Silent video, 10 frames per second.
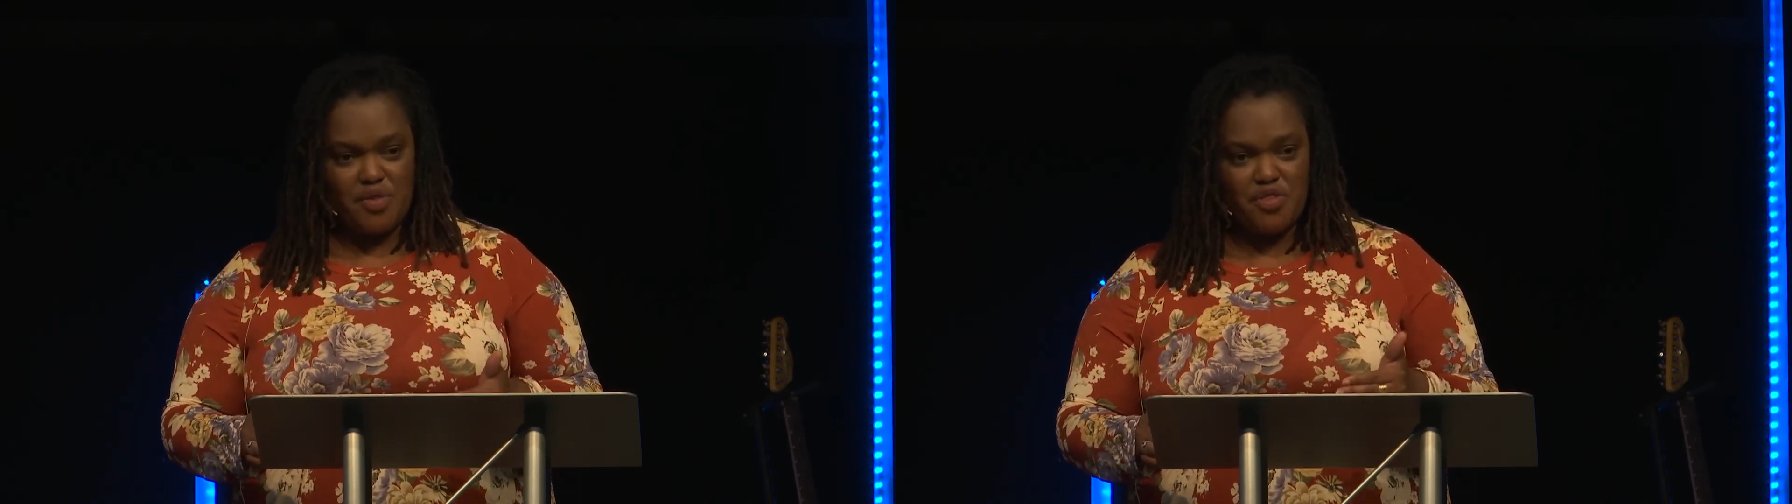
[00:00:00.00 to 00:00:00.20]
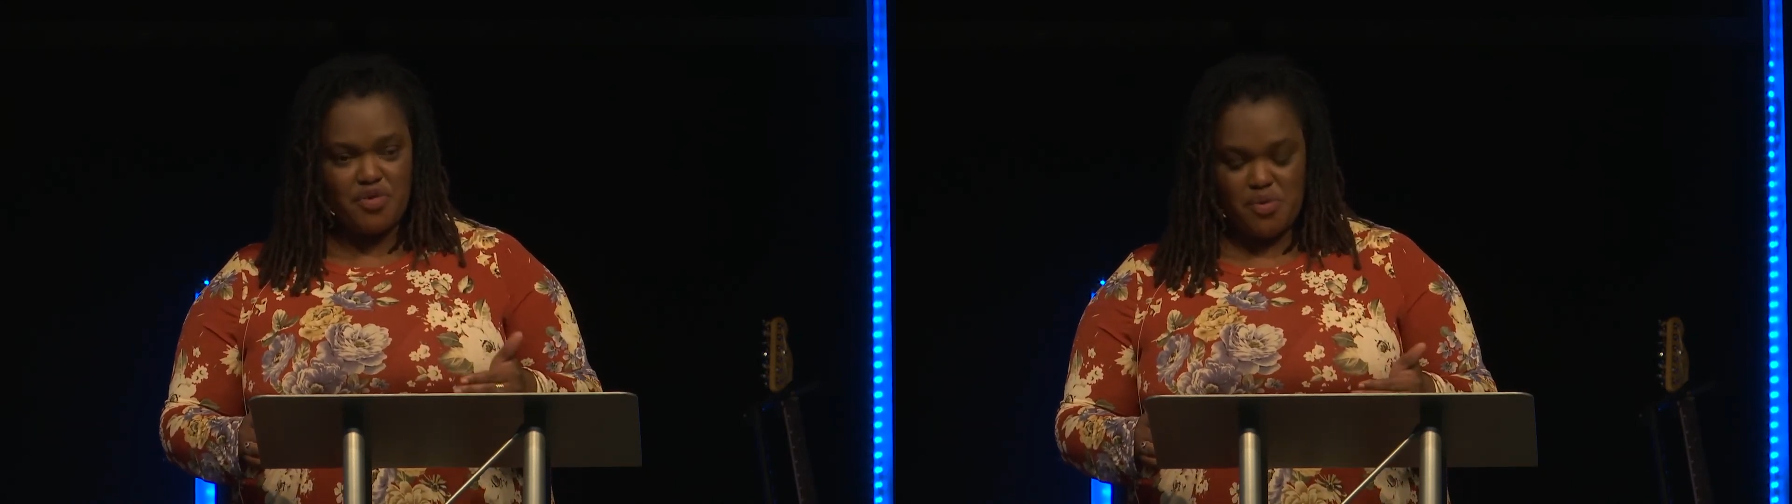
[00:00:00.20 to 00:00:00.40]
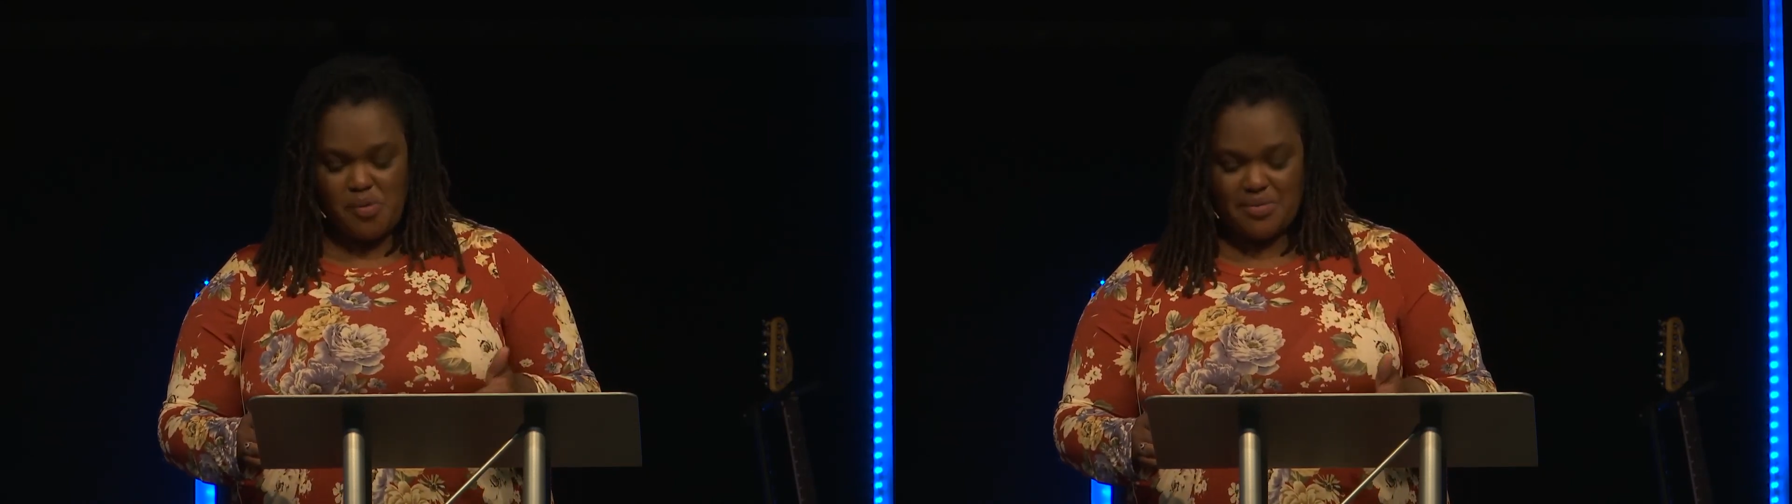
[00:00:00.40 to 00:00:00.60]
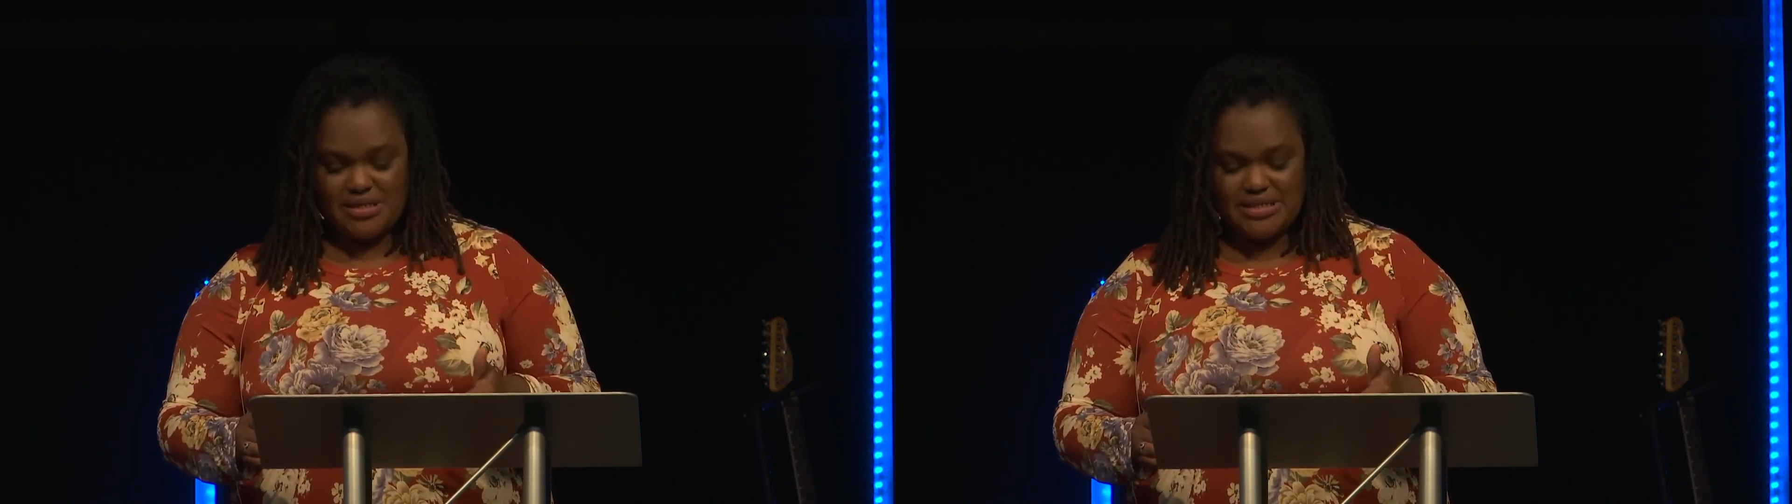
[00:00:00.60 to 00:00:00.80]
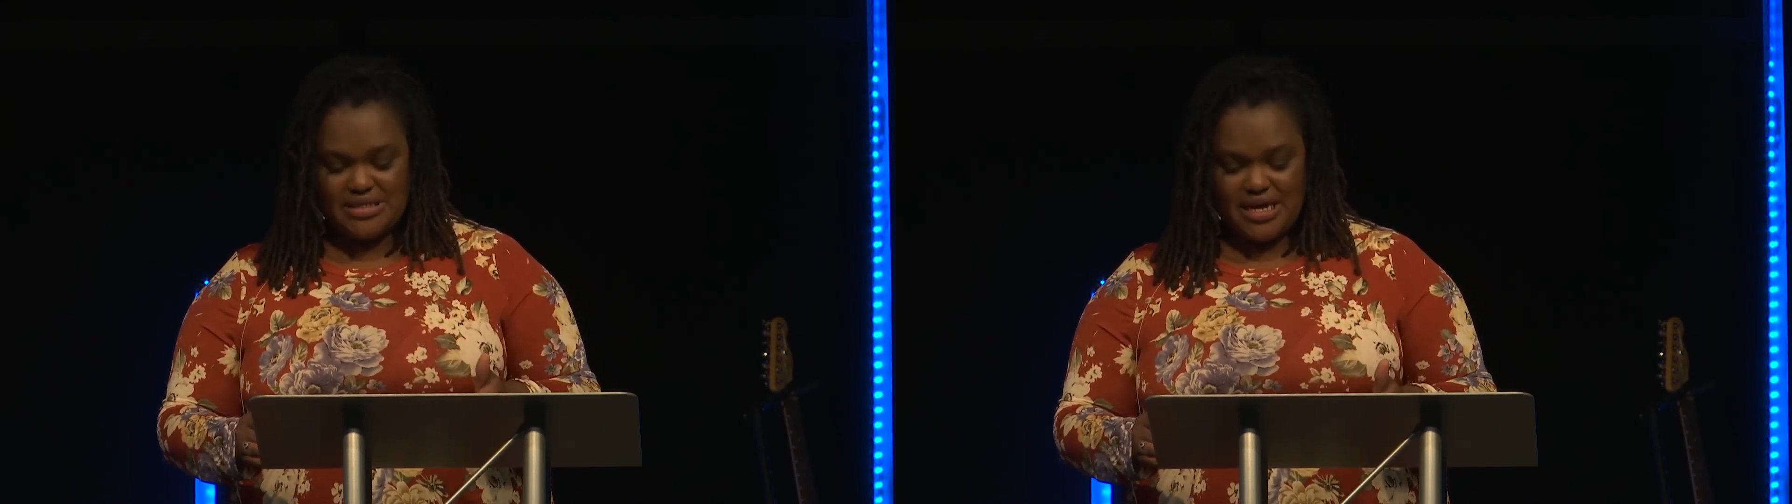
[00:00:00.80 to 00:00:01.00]
through my
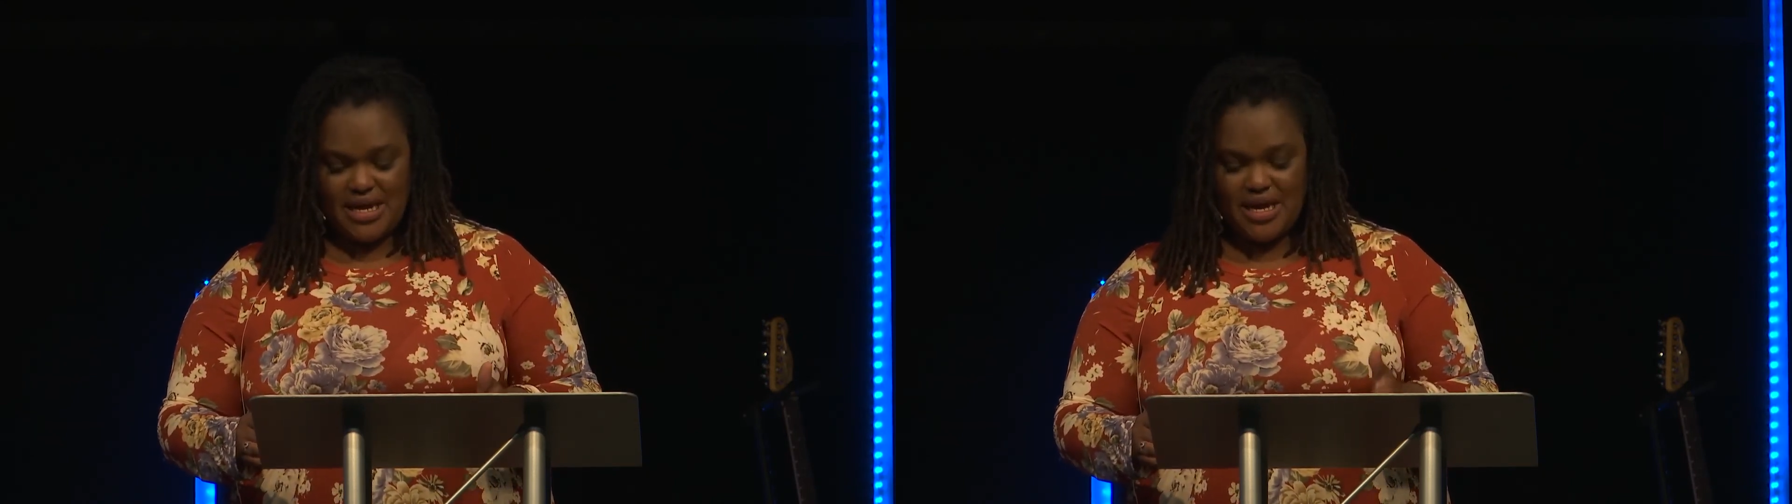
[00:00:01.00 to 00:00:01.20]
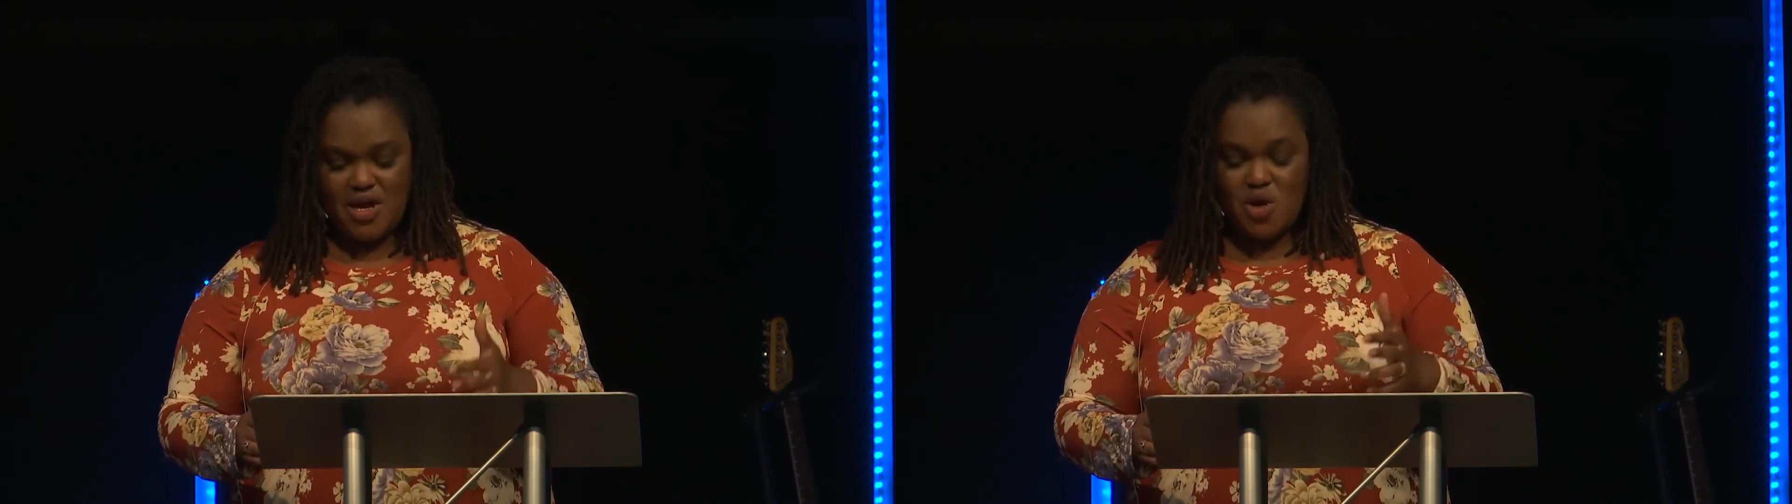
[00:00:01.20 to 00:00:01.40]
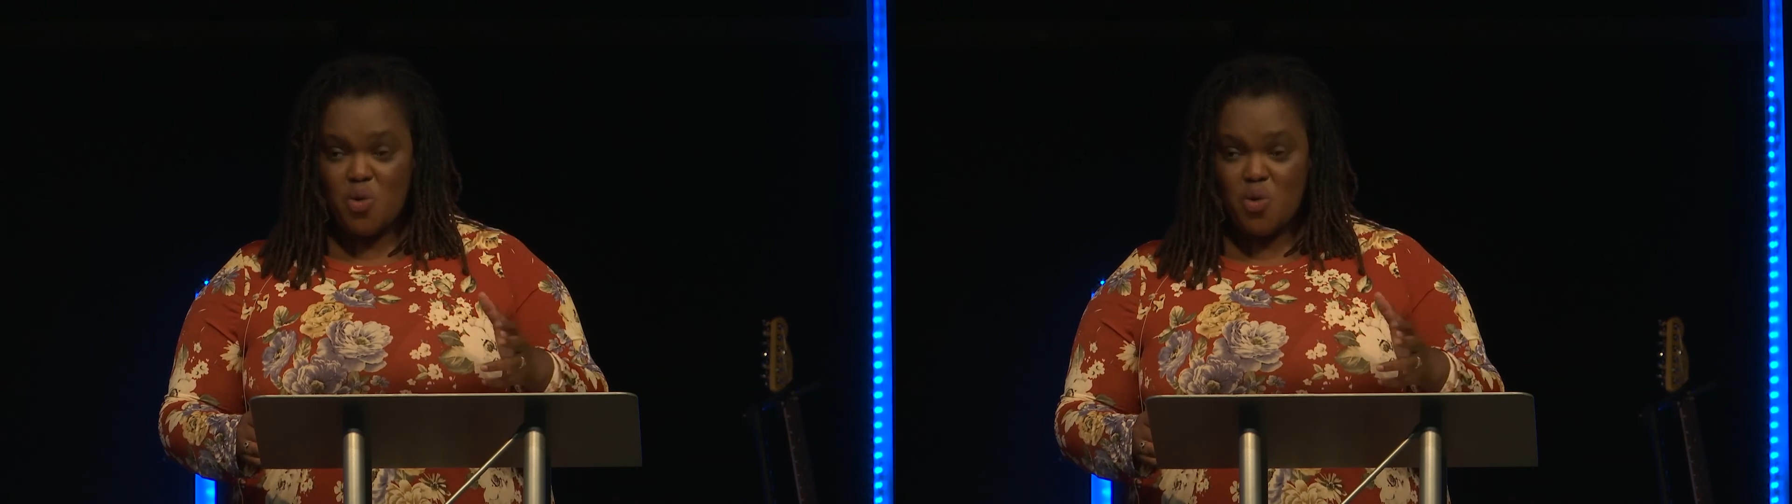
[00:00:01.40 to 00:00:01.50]
day